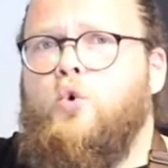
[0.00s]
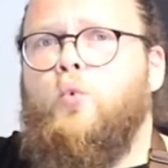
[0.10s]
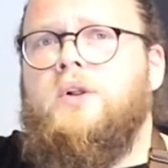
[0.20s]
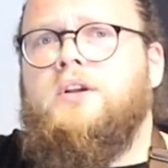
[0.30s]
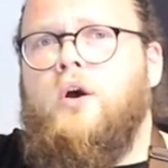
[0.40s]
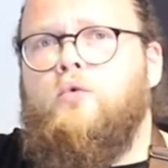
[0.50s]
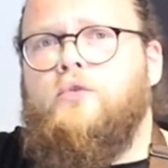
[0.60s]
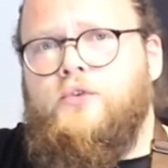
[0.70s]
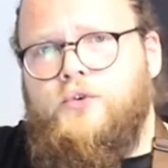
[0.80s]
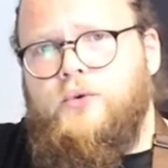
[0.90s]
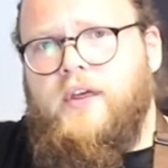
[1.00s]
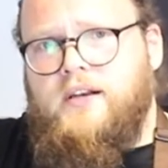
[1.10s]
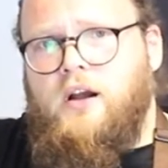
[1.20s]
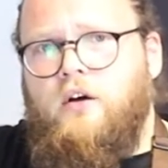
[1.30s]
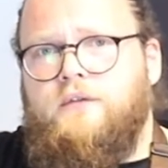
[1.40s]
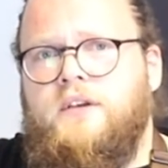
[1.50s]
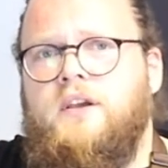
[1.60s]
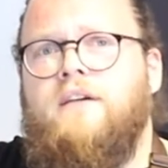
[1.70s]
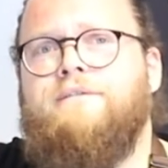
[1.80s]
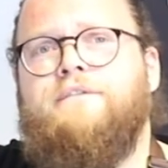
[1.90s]
will go through that coffee
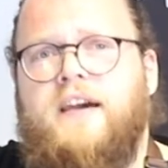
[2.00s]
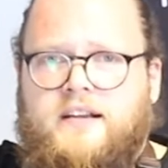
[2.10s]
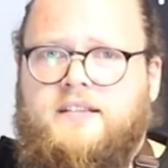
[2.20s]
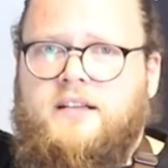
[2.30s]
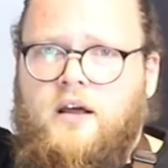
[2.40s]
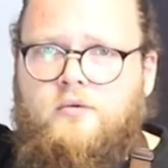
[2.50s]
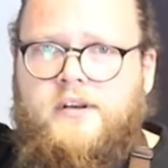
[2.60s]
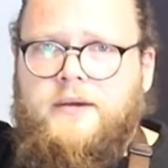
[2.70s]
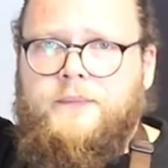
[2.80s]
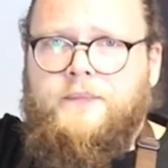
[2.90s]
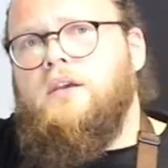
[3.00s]
very slowly.